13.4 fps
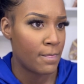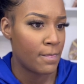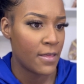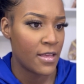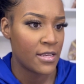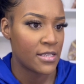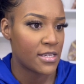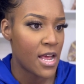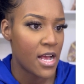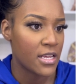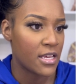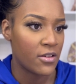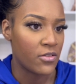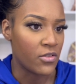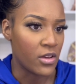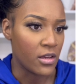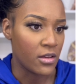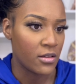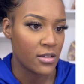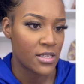It's not
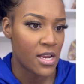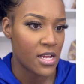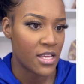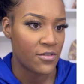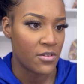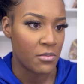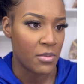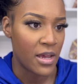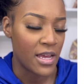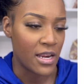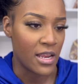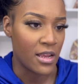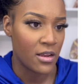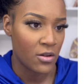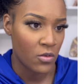giving baddie.